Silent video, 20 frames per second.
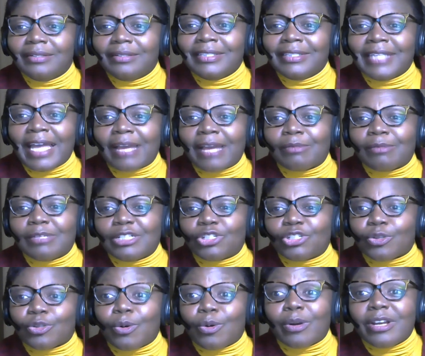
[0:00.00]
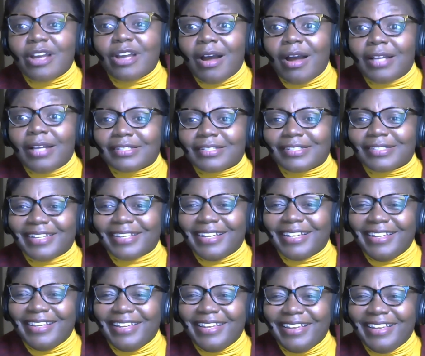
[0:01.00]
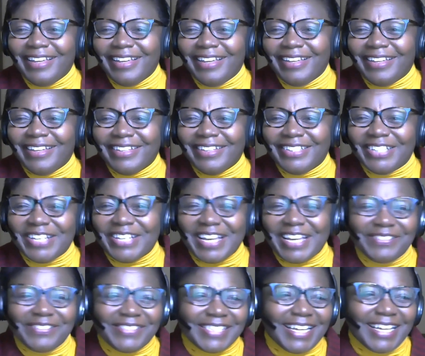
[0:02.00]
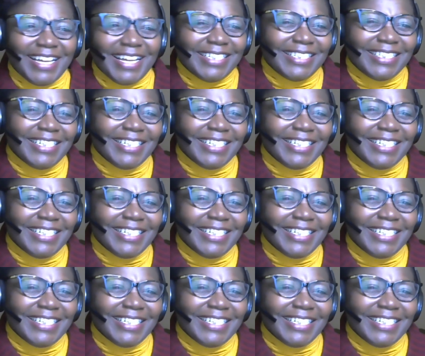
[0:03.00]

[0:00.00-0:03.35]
languish or not. How's that?